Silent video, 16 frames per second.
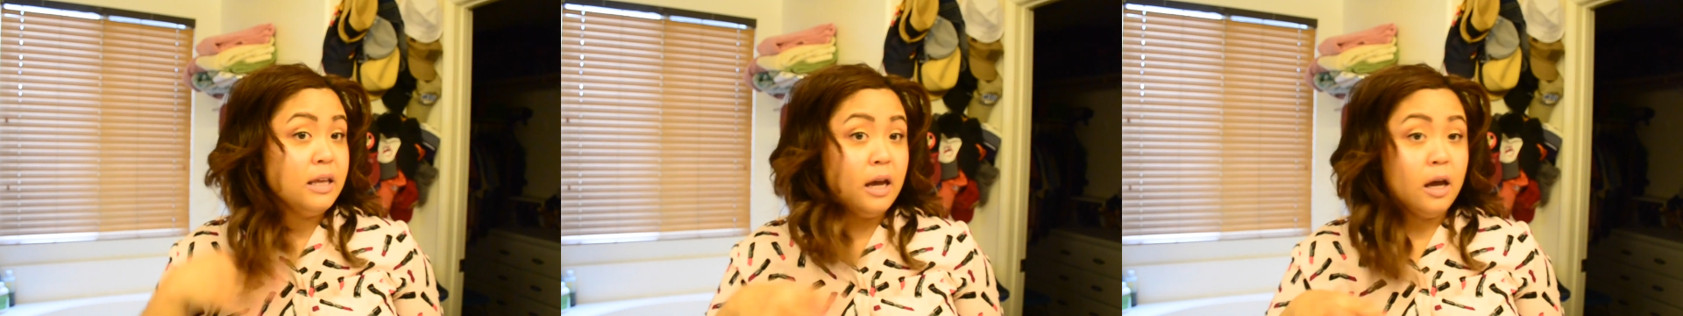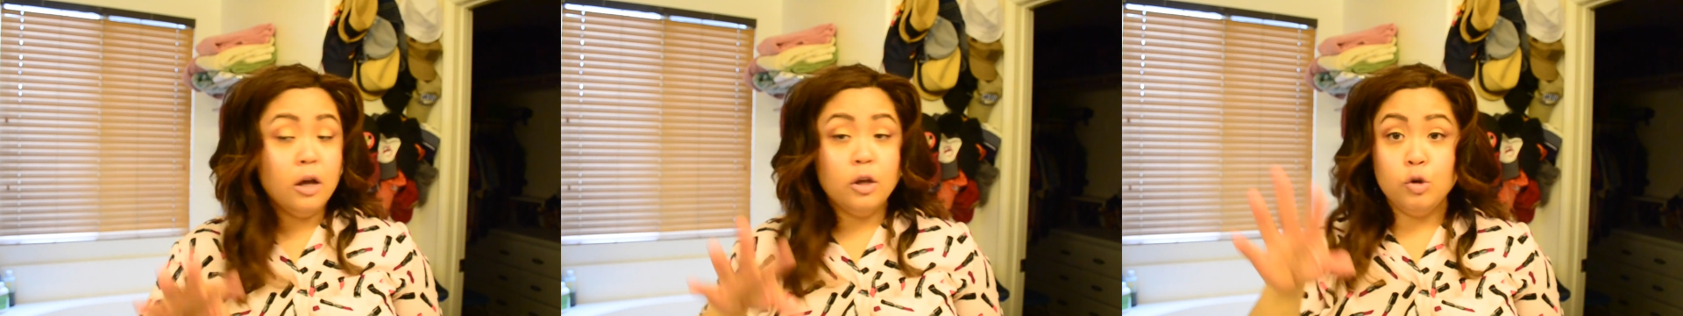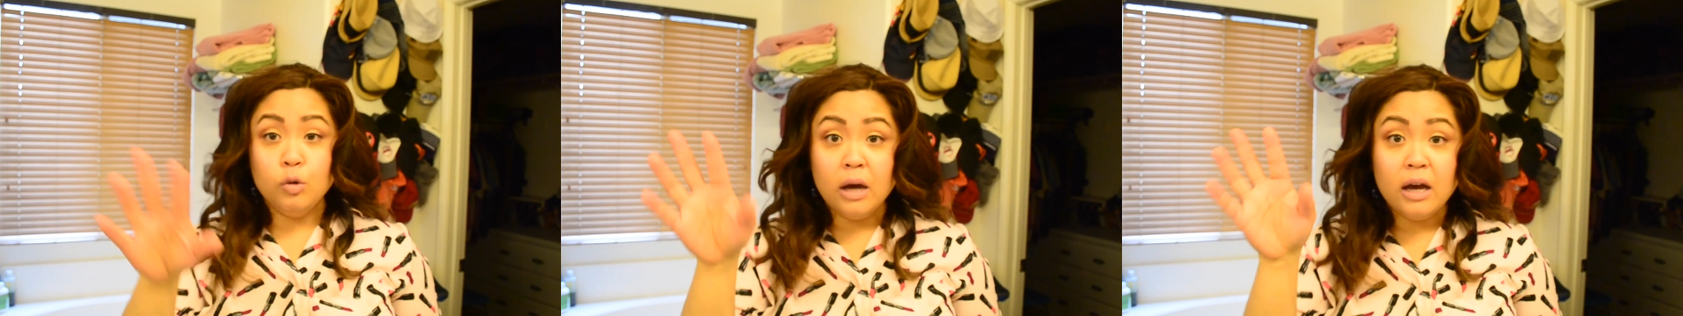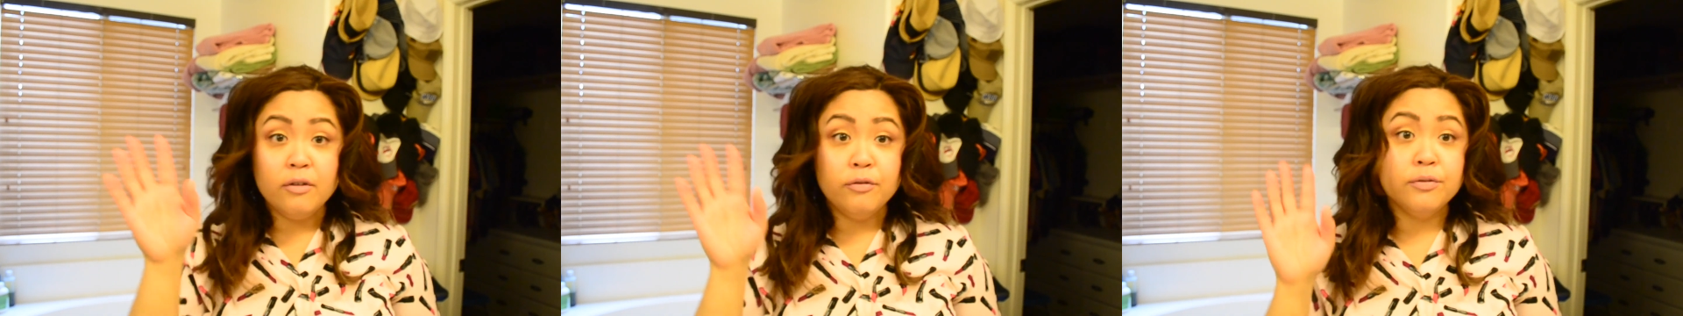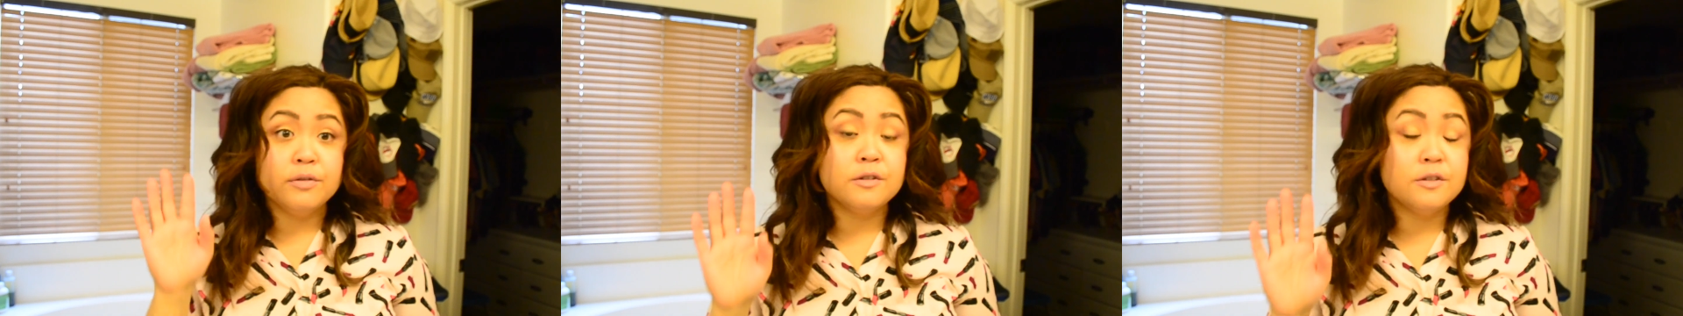Yeah, you
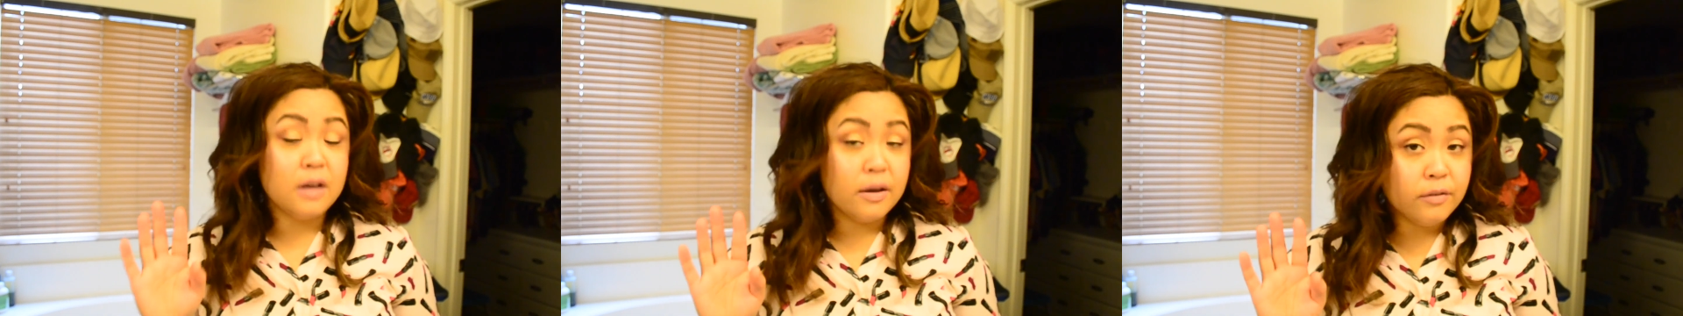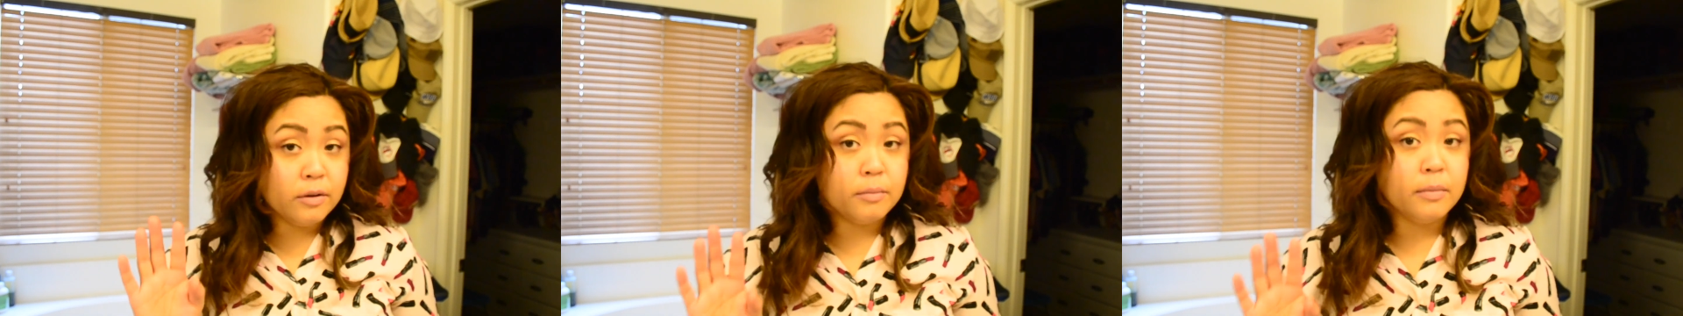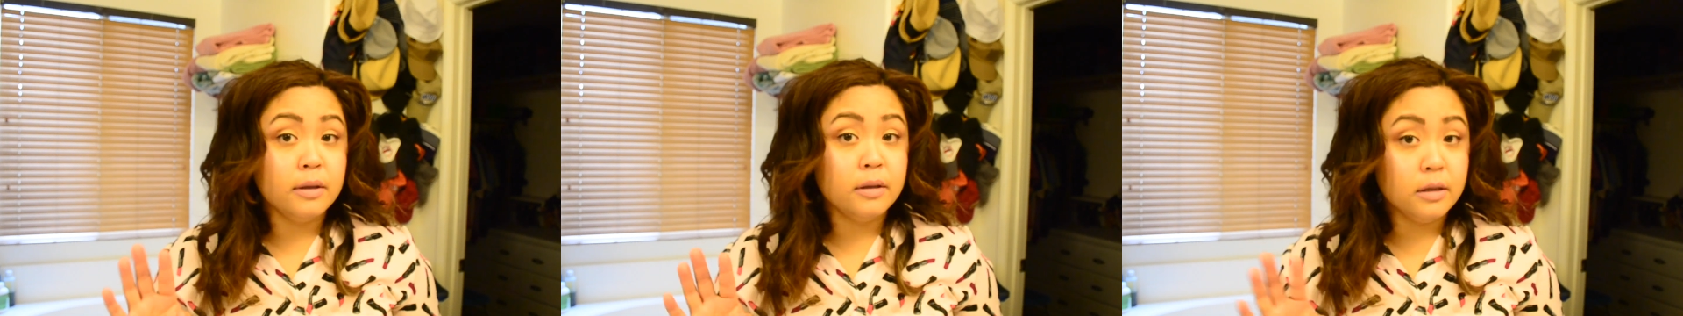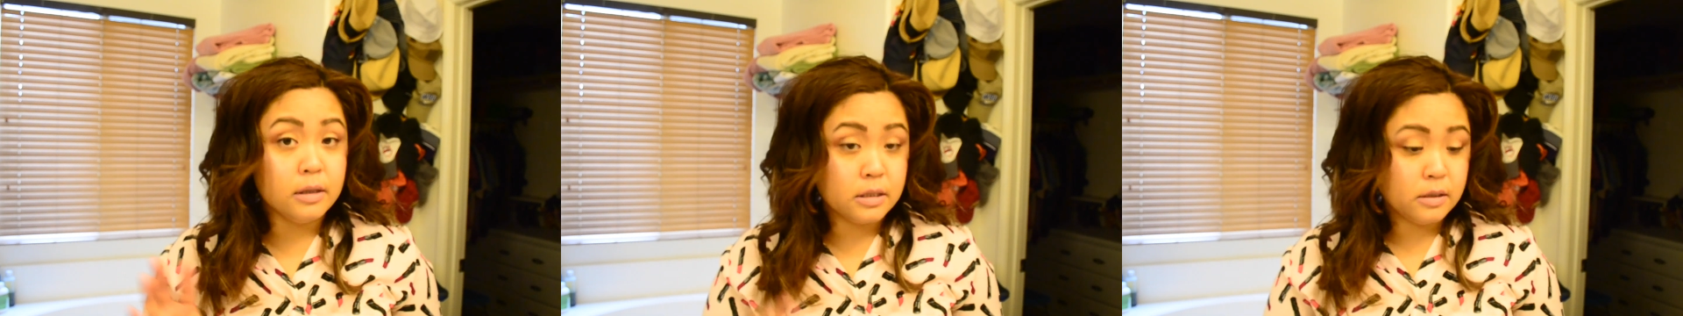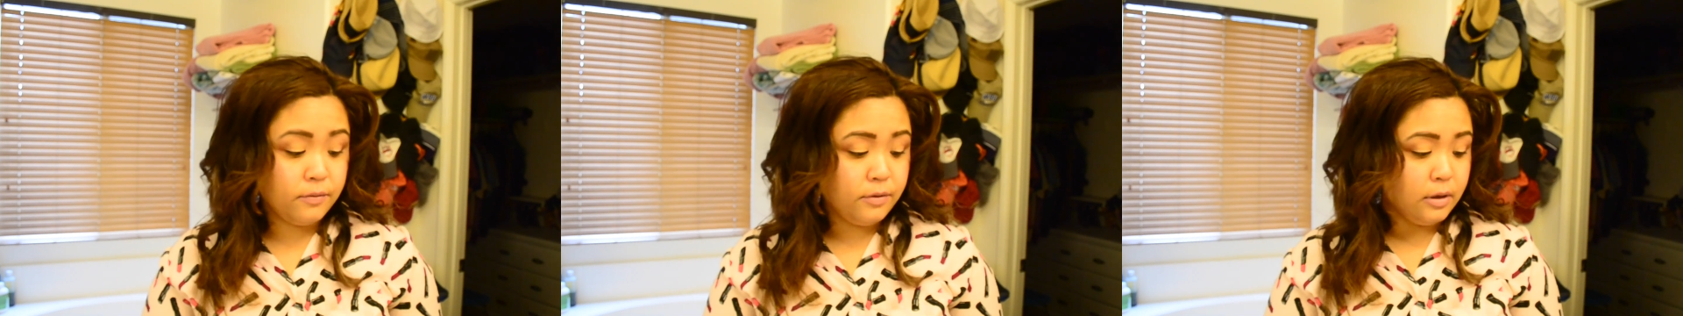have 7
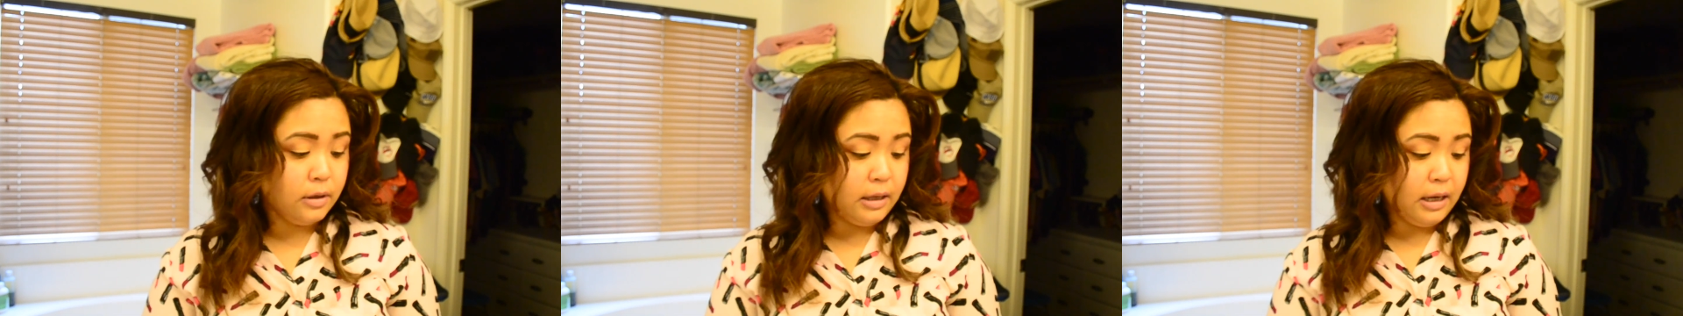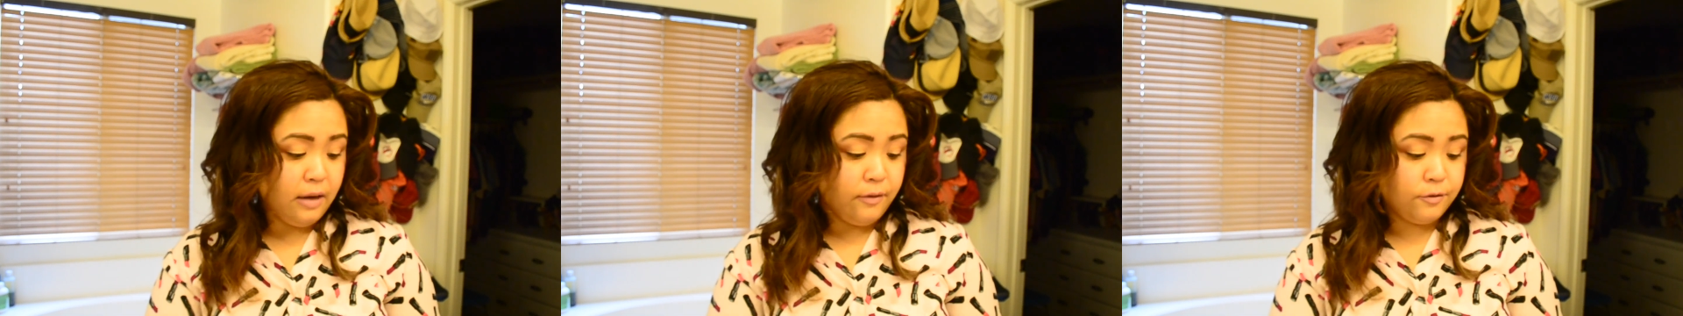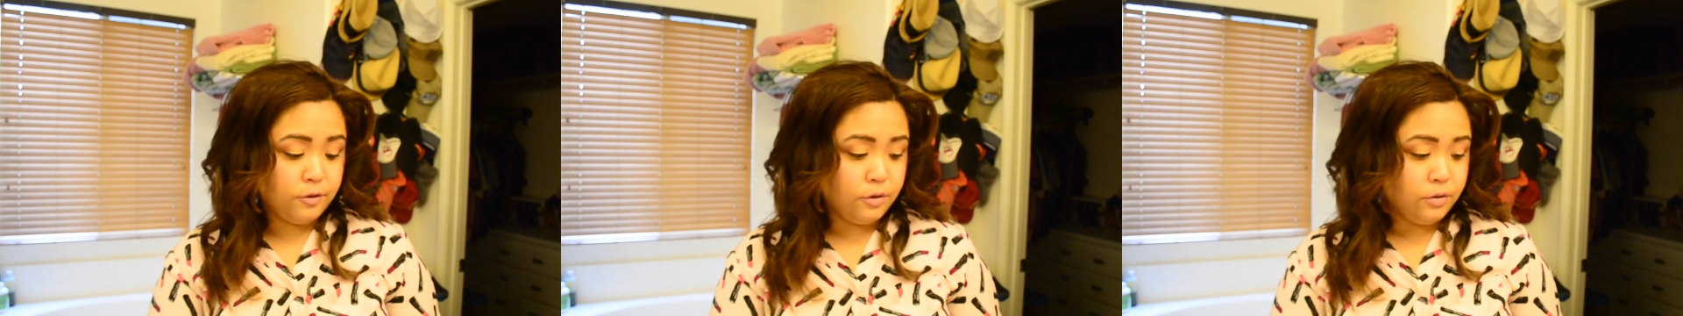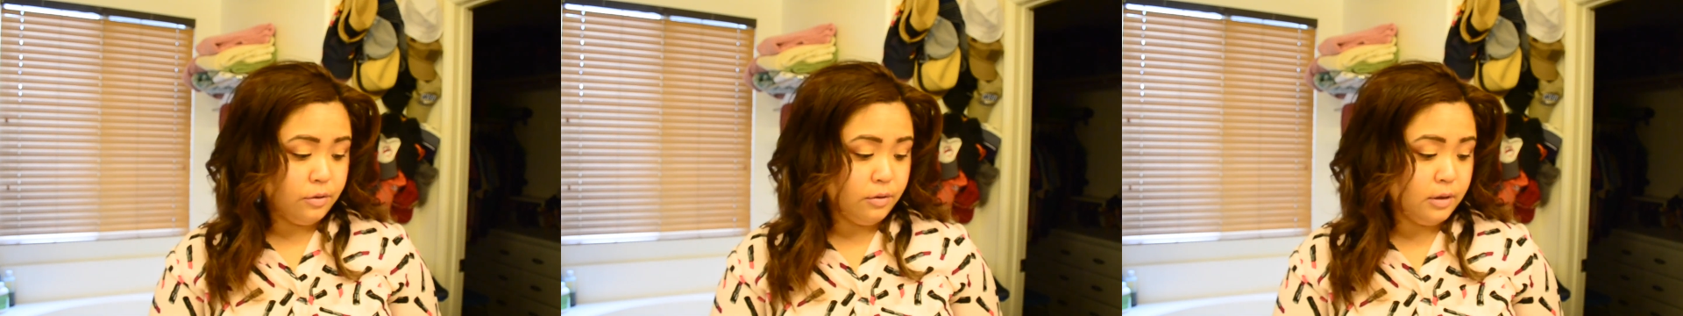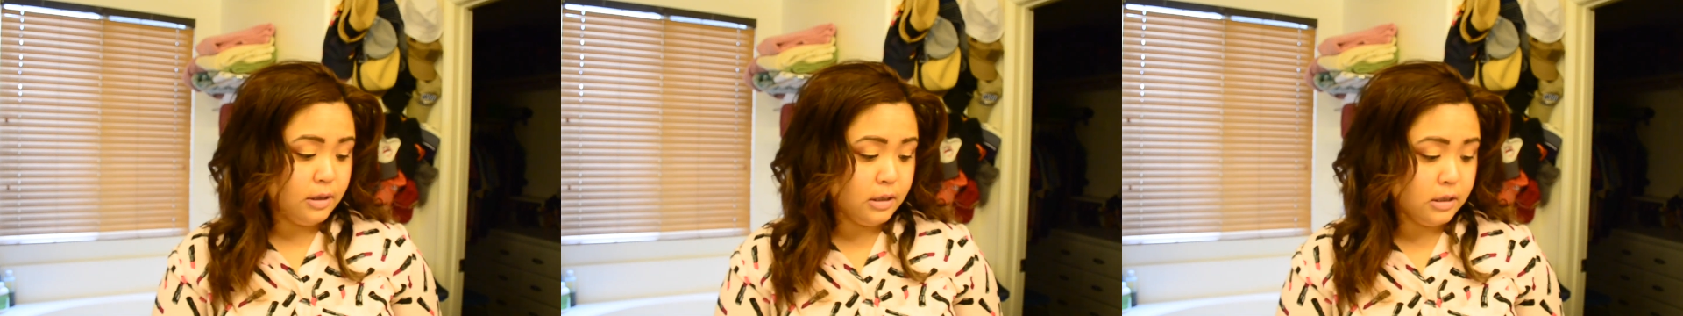minutes of your life to
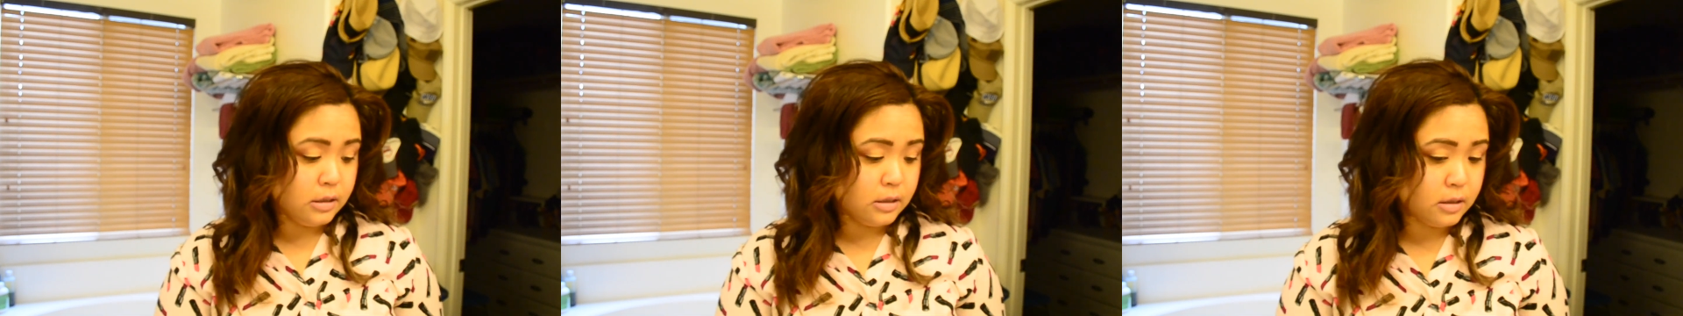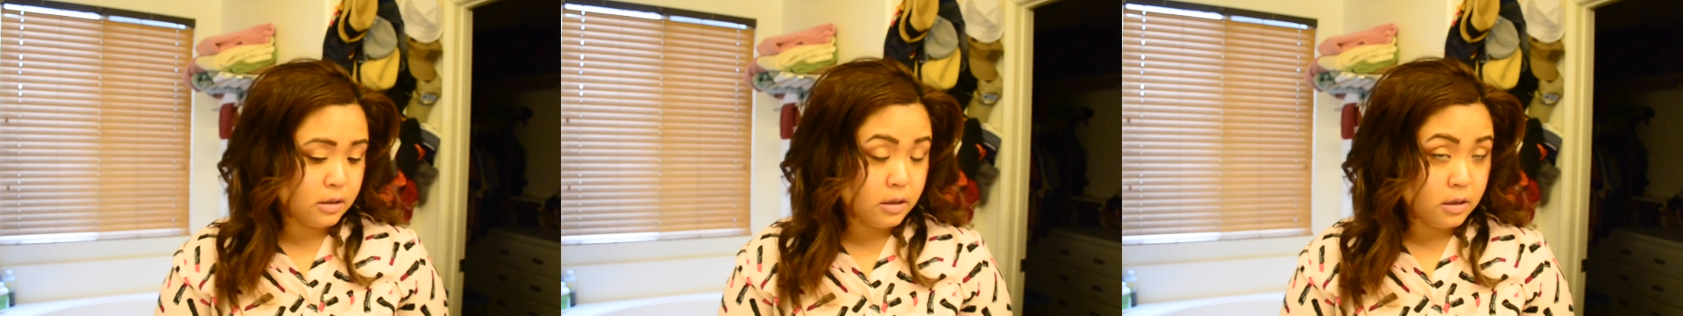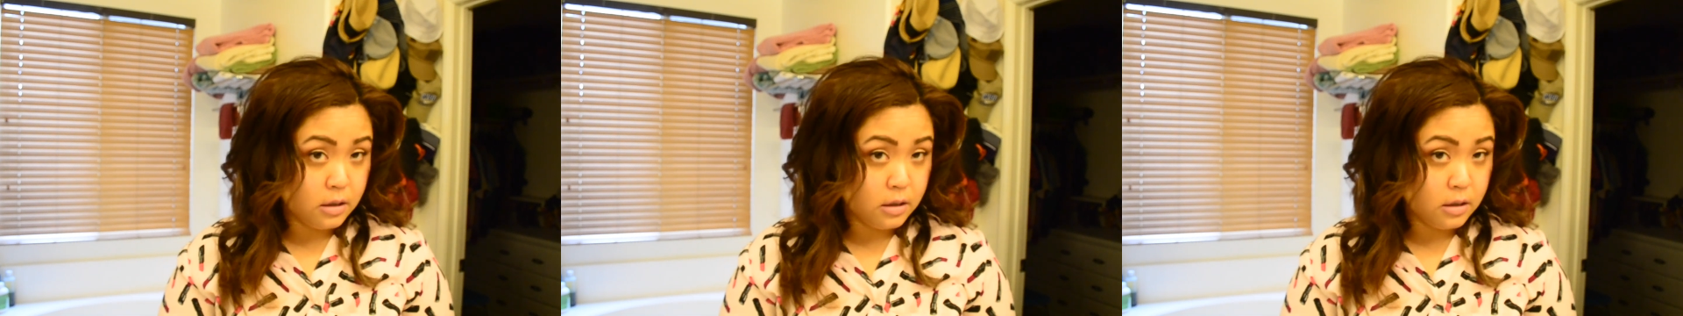do this.